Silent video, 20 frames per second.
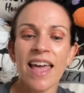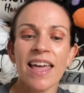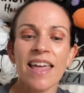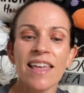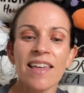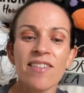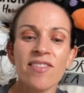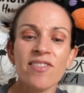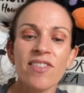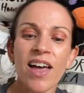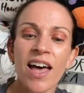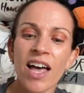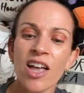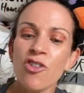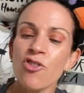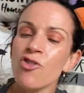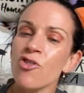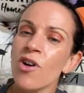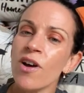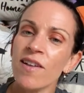is
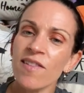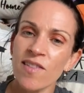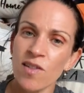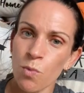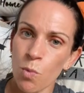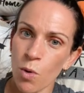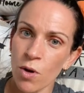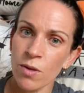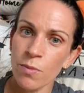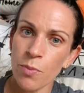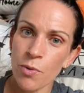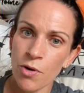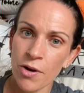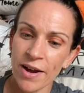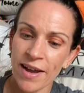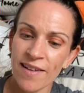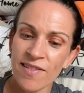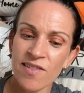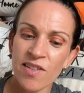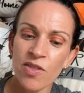Tundra Swan
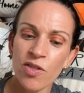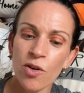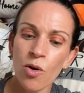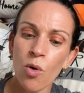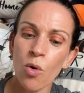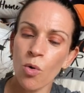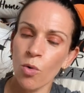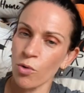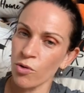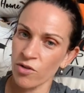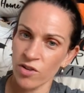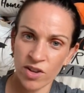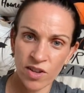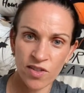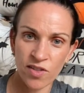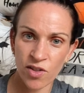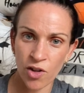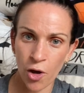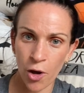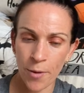Press, The Haunted
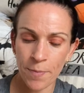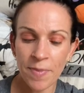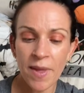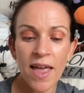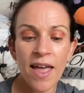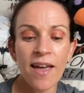Zone.